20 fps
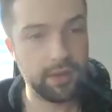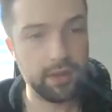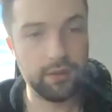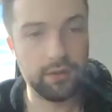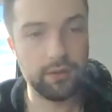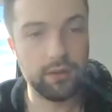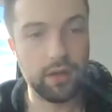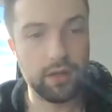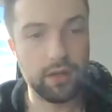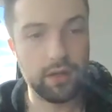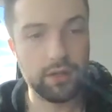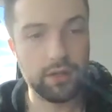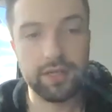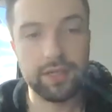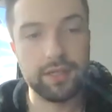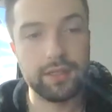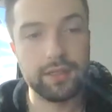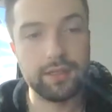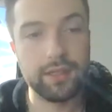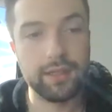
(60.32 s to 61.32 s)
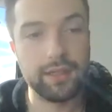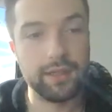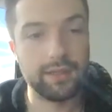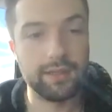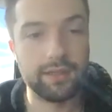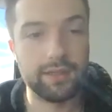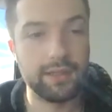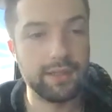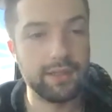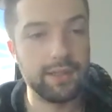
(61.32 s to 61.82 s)
your logic is
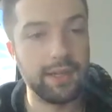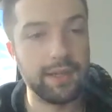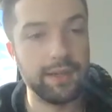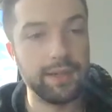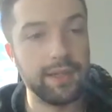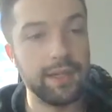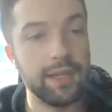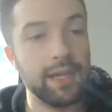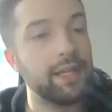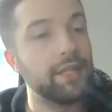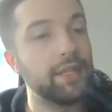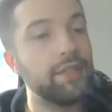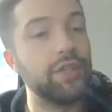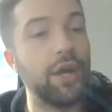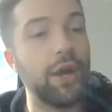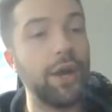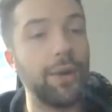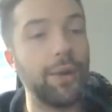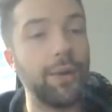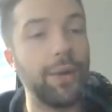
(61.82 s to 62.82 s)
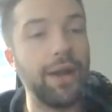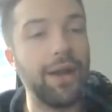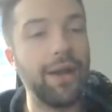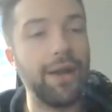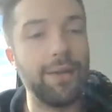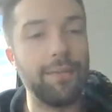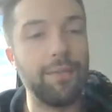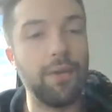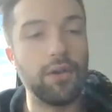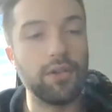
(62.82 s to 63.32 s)
inconsistent. So
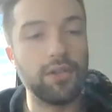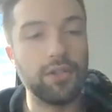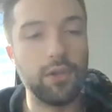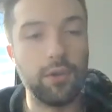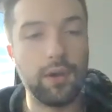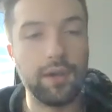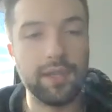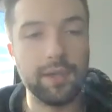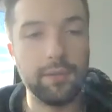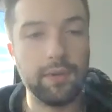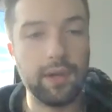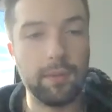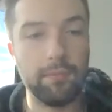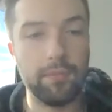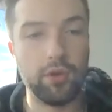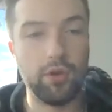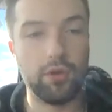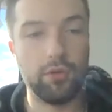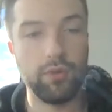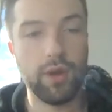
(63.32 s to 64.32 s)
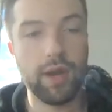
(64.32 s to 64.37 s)
um, also, I think we got Bernhard